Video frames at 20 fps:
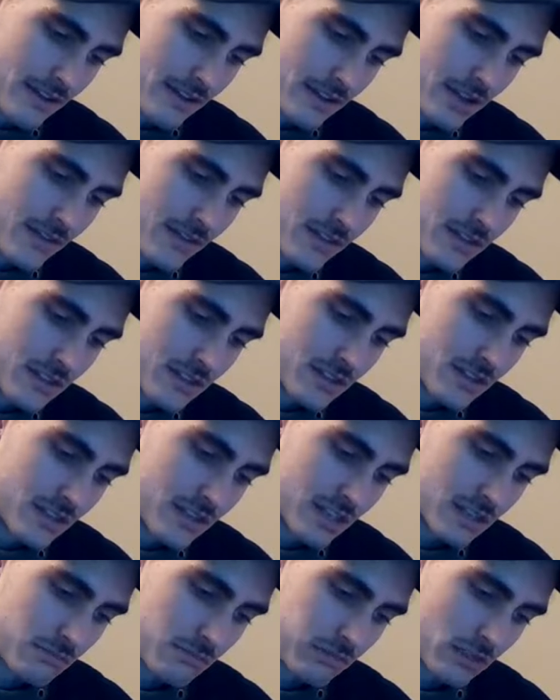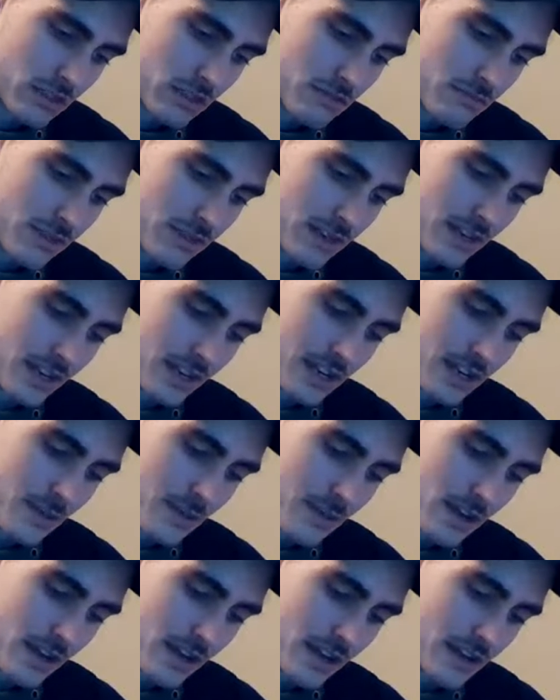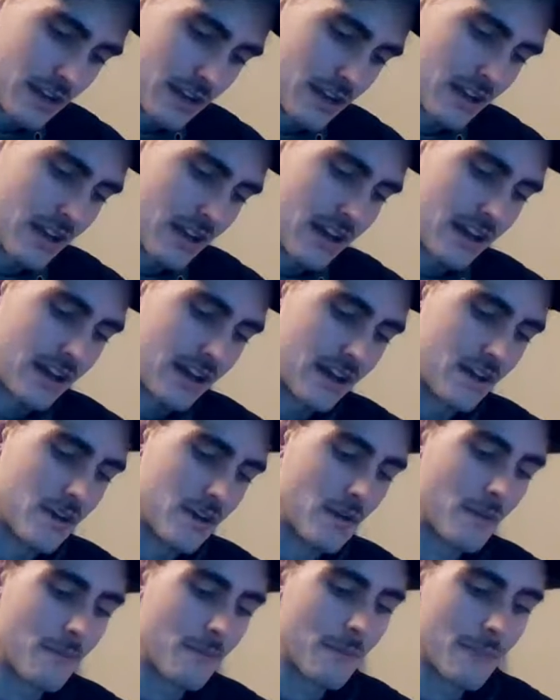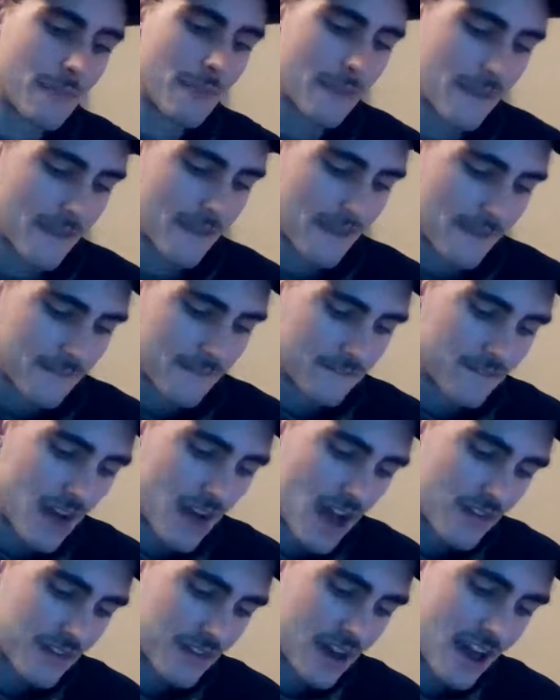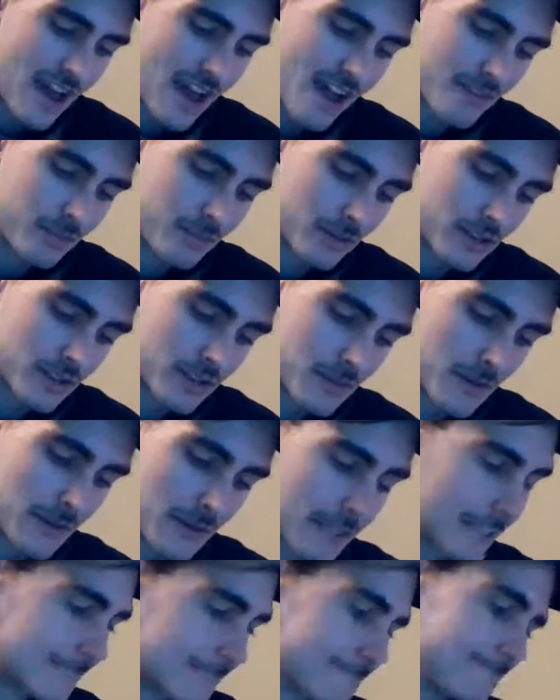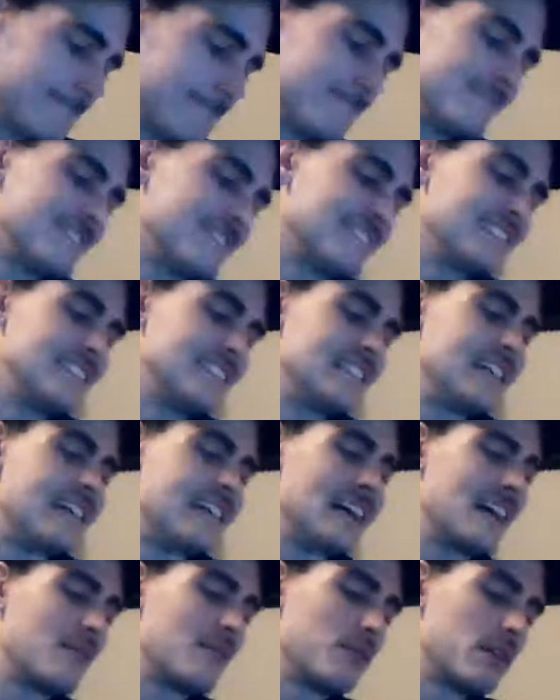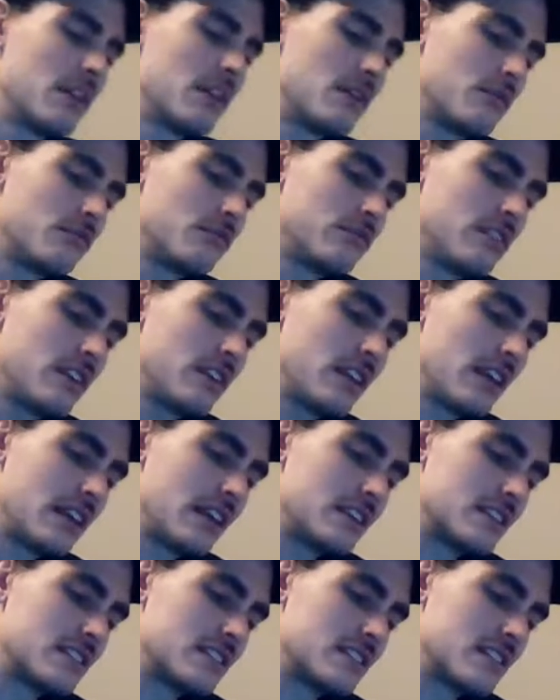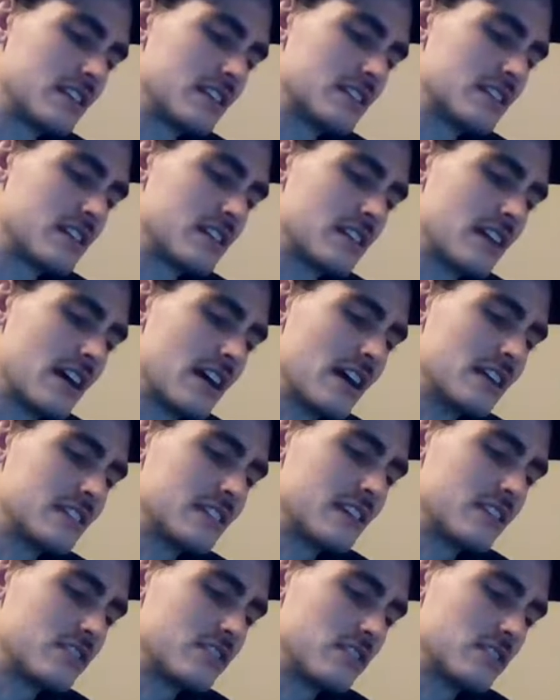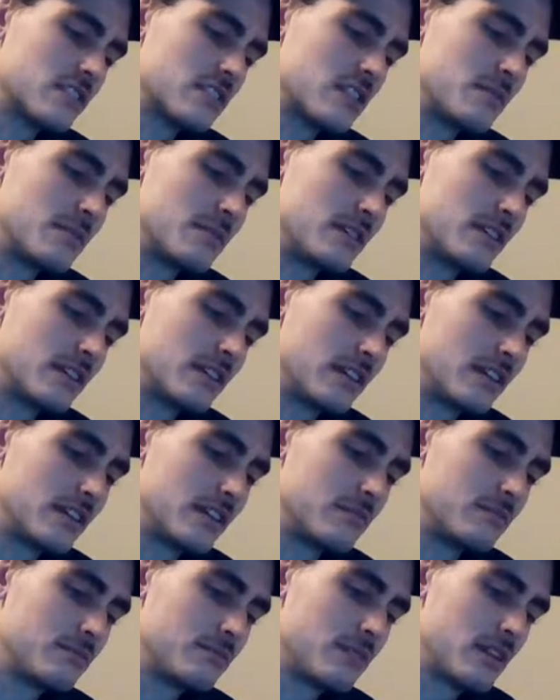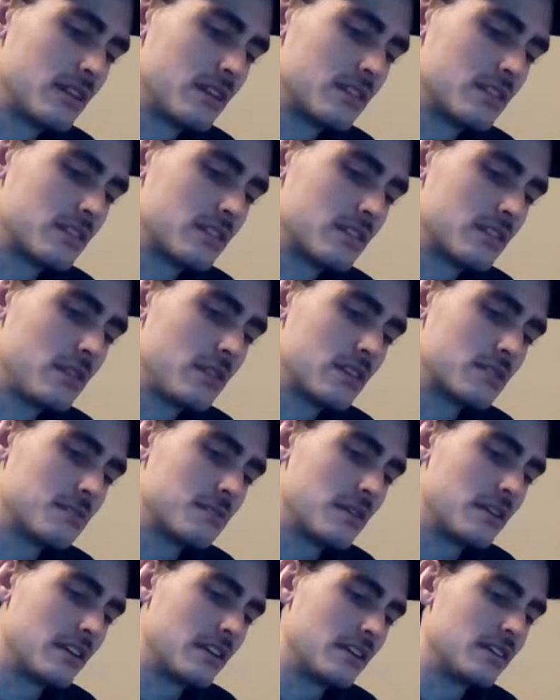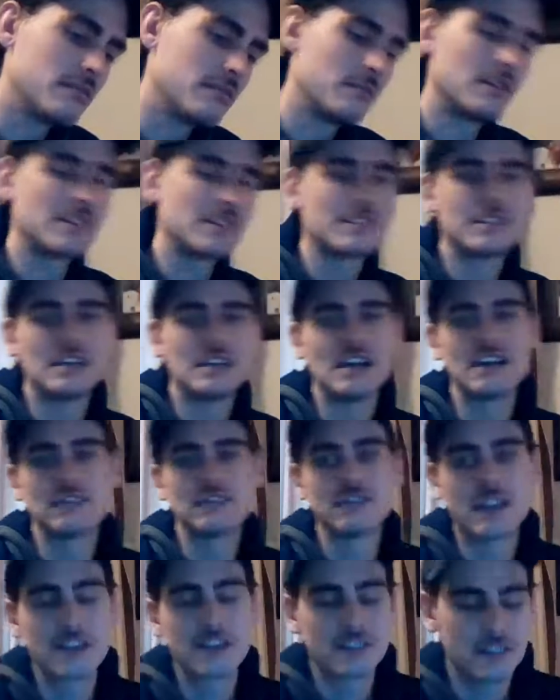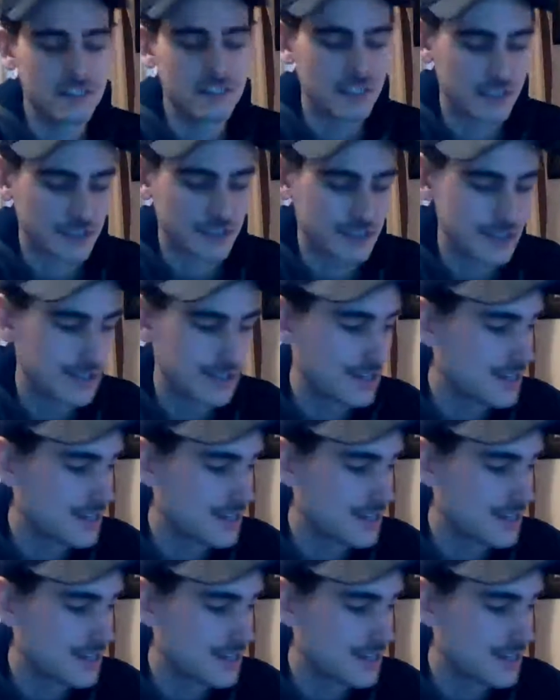Give us a 6+ money. Come on. No. 5.5 plus money. I would have really liked a 6 there, guys. That's just going to be a lane. It's plus money, but I'd rather a 6.